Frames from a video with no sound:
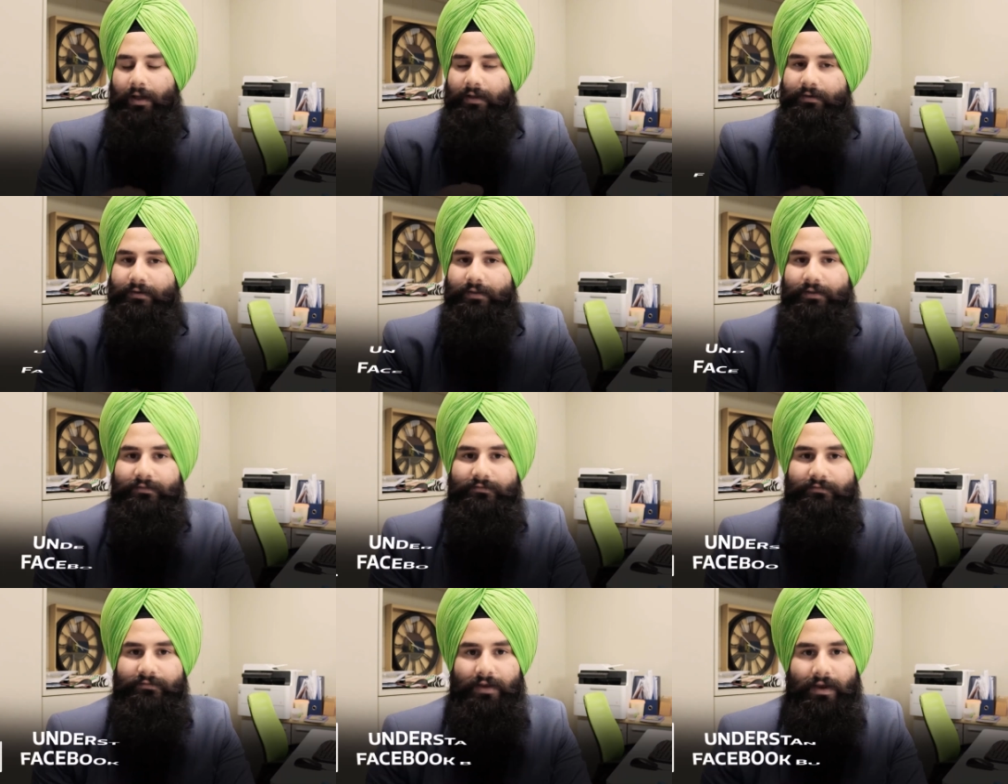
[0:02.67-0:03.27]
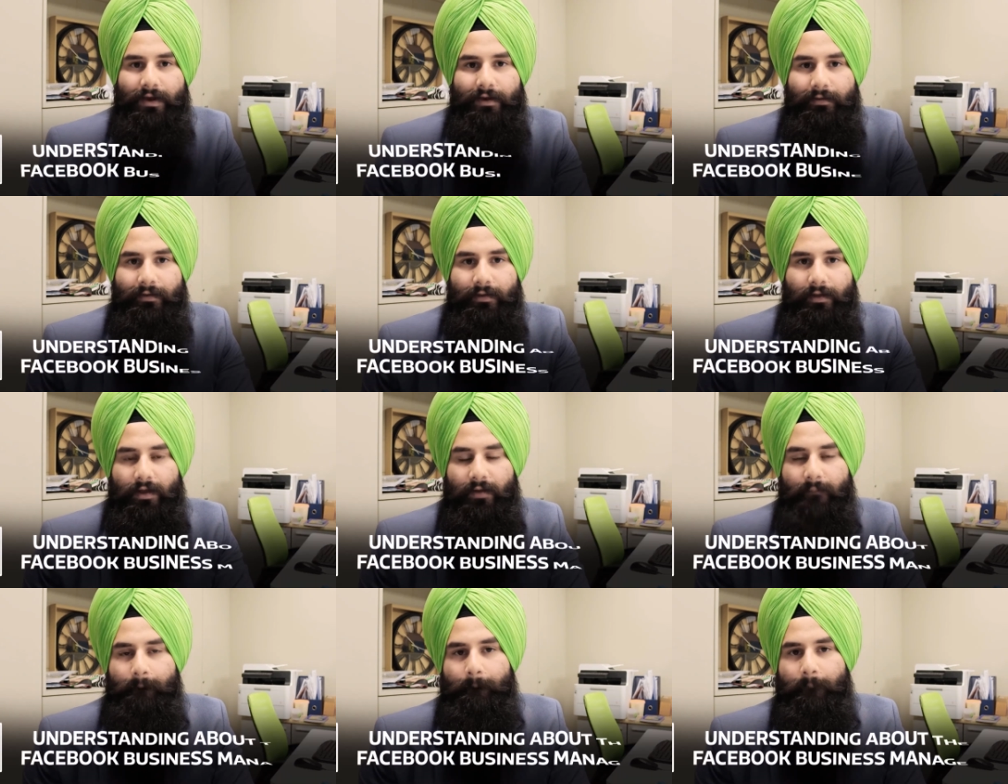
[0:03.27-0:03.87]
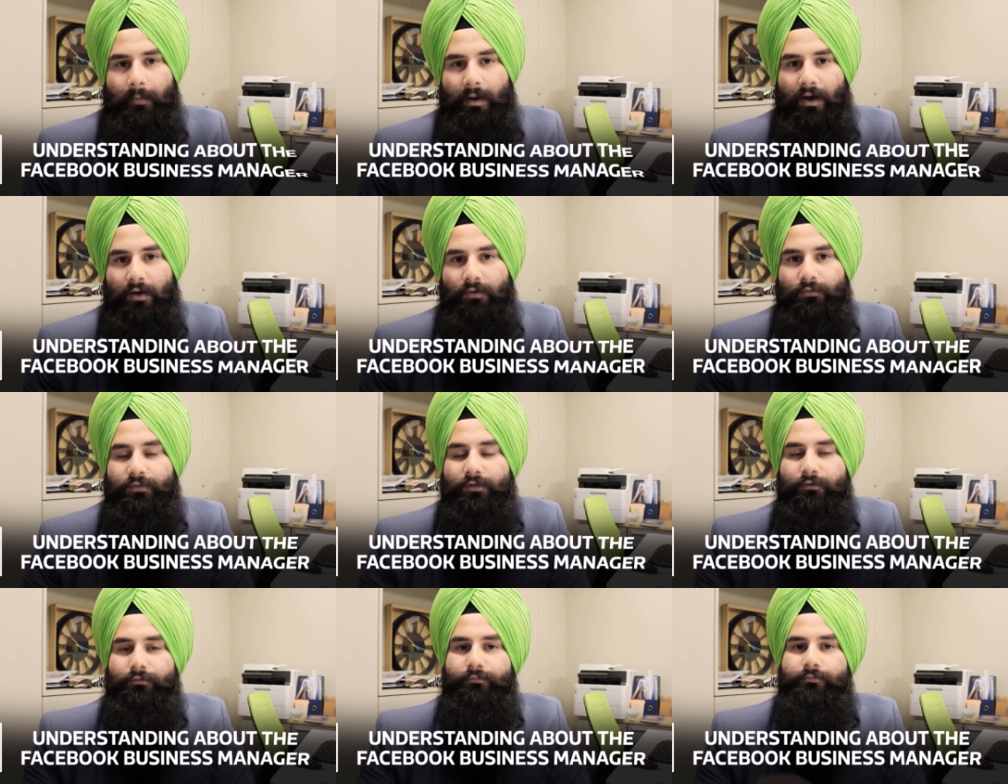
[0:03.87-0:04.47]
Understanding
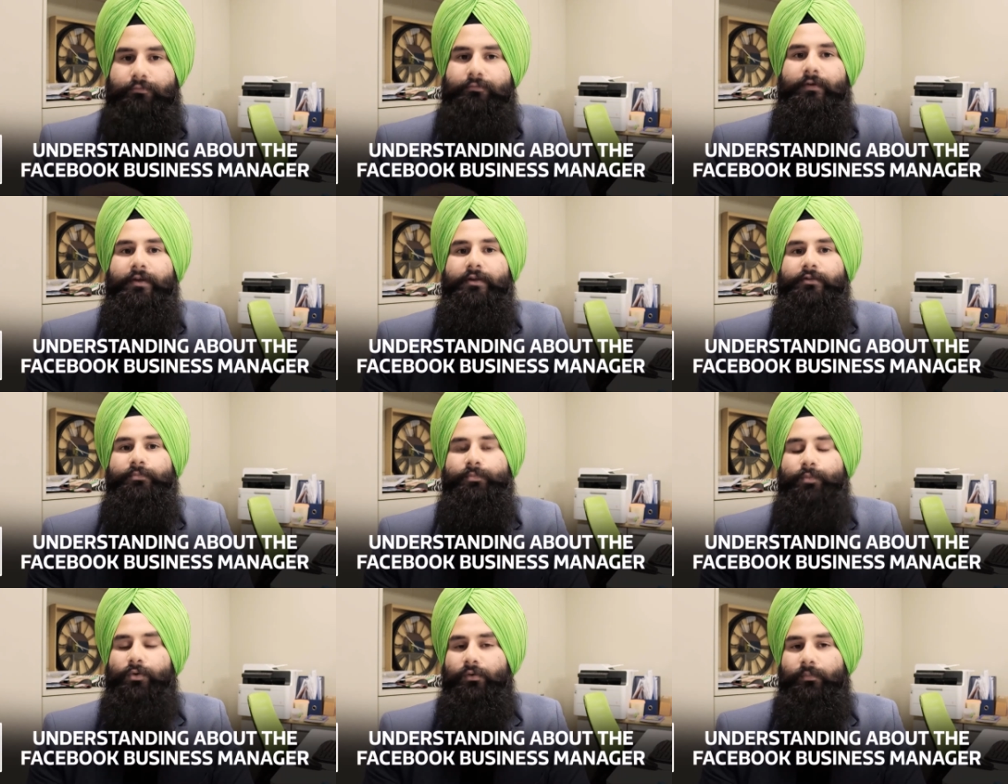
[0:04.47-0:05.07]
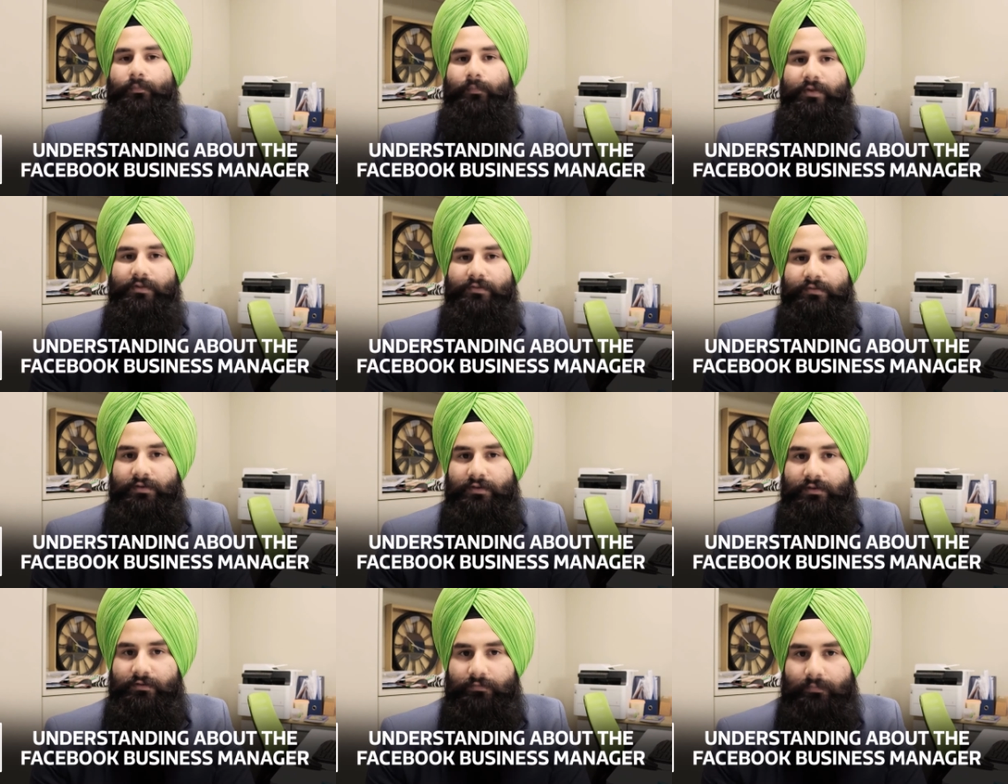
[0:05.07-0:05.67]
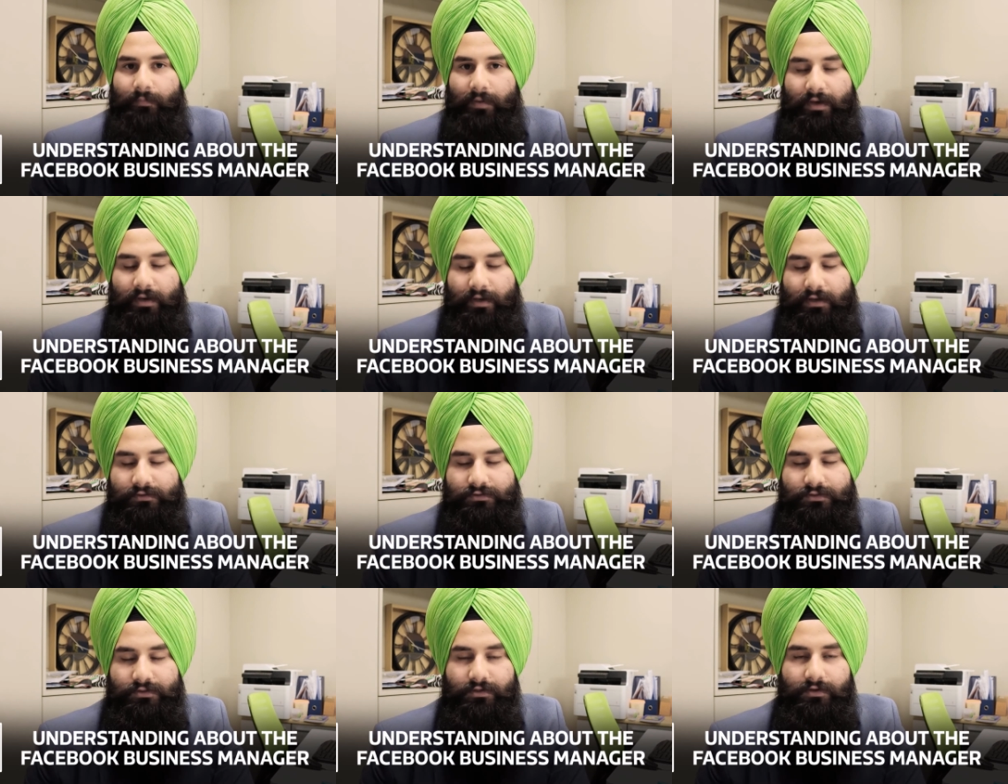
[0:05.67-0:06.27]
about the Facebook Business
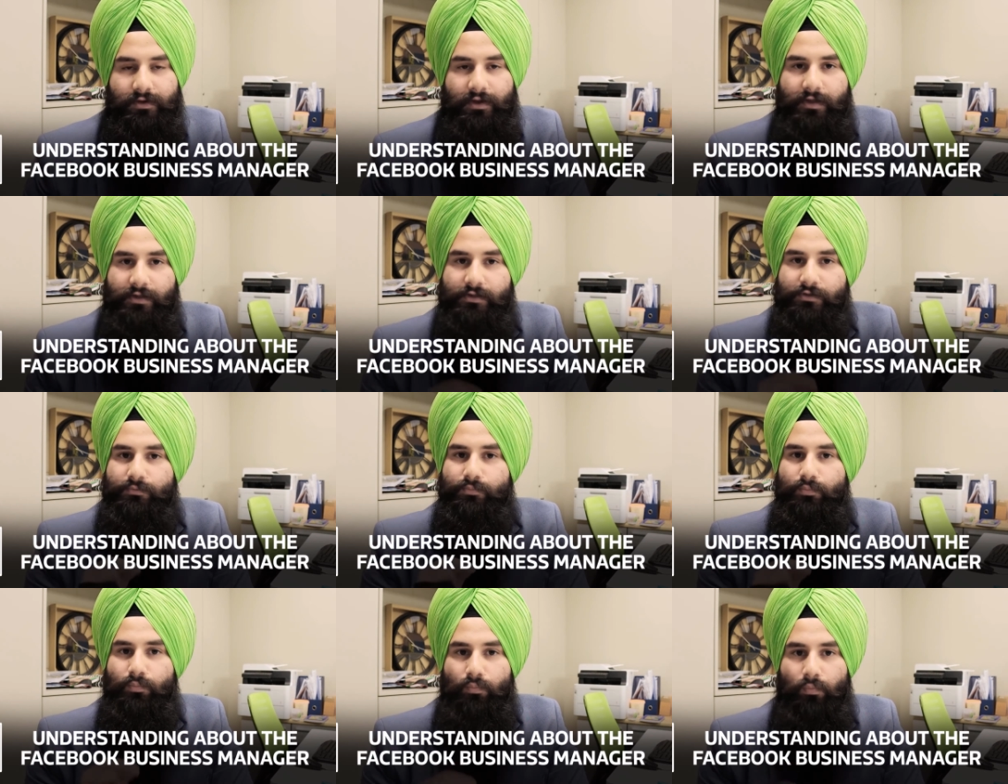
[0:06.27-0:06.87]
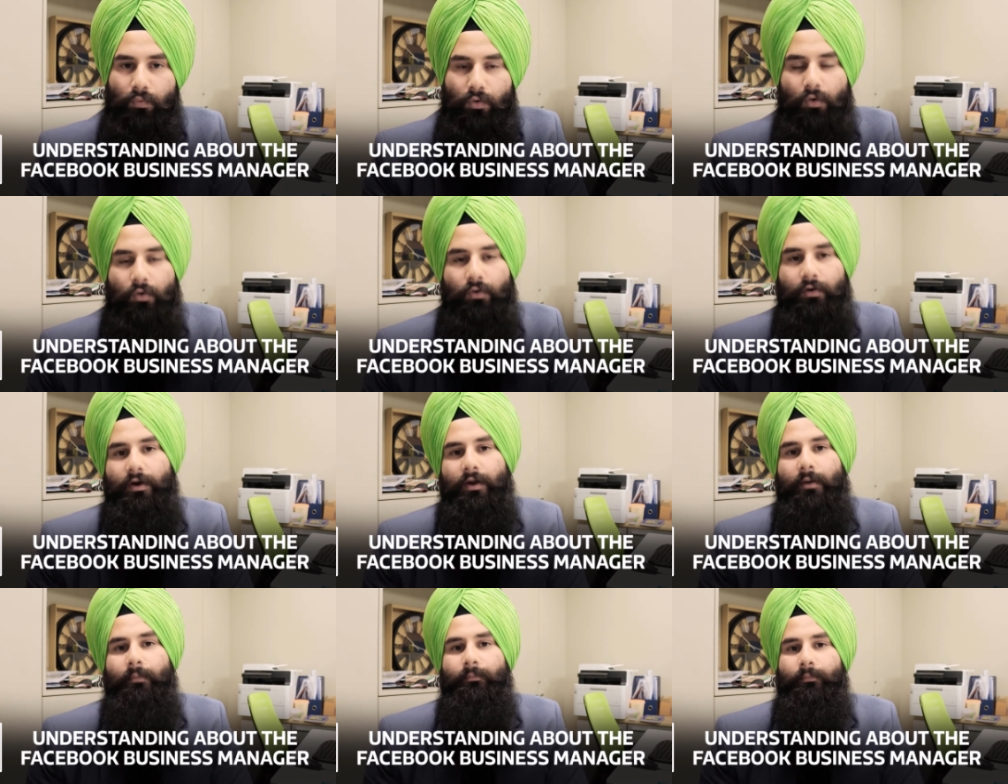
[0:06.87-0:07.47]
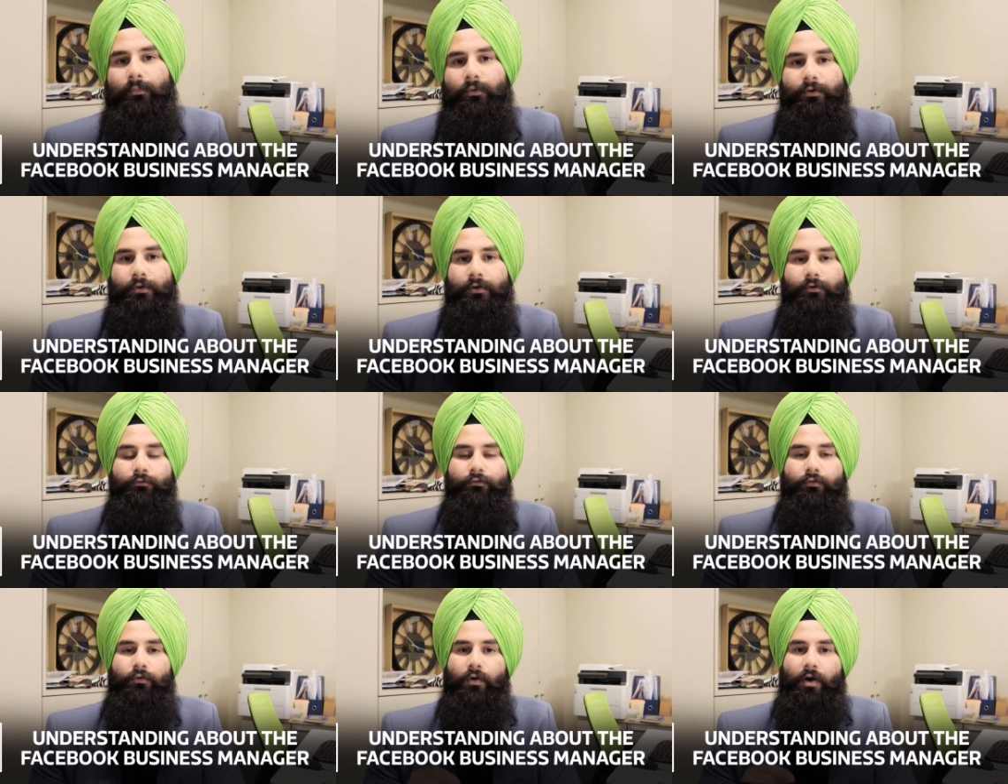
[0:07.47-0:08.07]
Manager is more
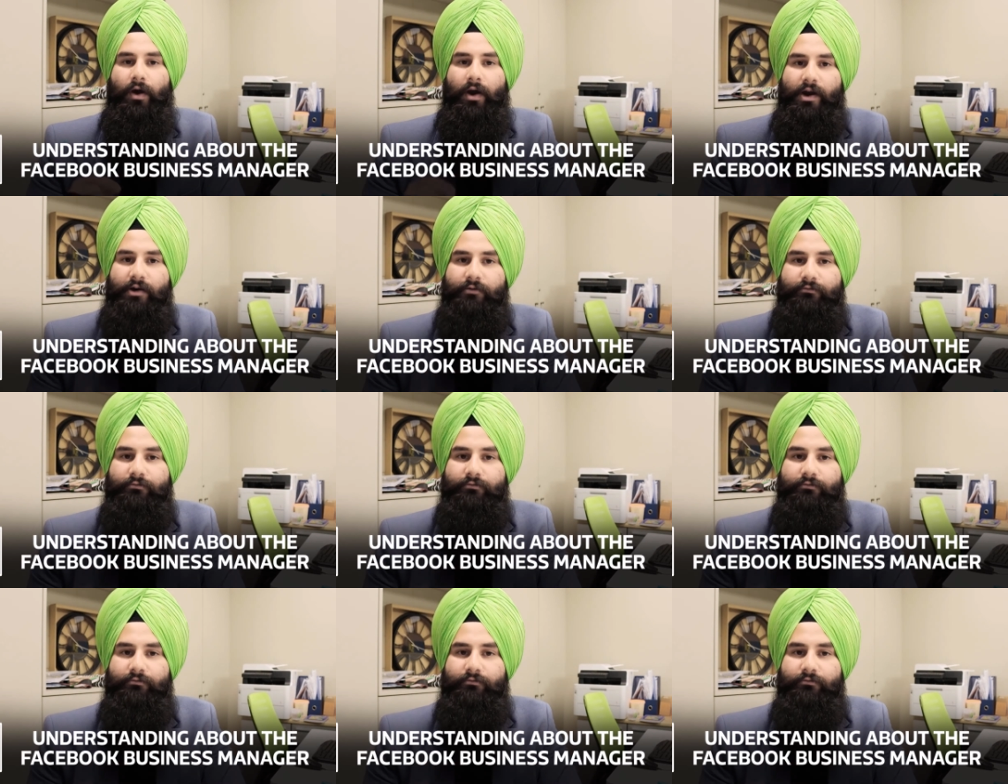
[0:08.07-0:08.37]
important for